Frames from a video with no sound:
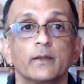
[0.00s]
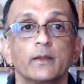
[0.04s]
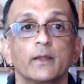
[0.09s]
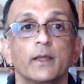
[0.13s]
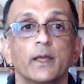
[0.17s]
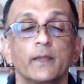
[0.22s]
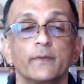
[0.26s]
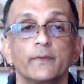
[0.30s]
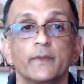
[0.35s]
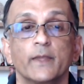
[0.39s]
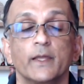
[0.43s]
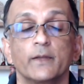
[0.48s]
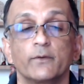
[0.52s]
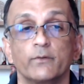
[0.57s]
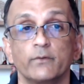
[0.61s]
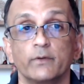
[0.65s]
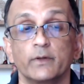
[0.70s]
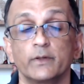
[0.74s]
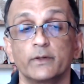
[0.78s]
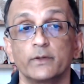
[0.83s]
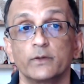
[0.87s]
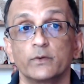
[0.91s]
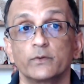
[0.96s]
And that
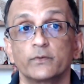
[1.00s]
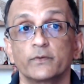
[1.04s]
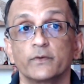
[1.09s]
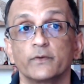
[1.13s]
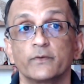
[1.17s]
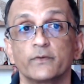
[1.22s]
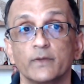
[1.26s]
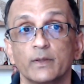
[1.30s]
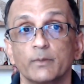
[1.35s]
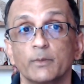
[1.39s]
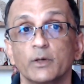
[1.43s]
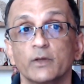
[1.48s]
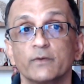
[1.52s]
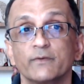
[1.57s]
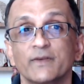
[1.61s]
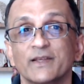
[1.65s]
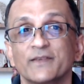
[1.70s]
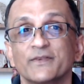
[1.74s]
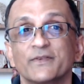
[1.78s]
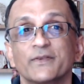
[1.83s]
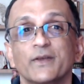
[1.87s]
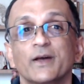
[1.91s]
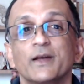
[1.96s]
reduces the amount of
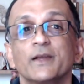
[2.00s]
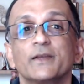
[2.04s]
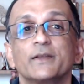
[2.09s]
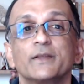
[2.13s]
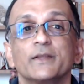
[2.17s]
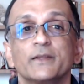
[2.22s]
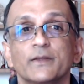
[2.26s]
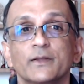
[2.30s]
anxiety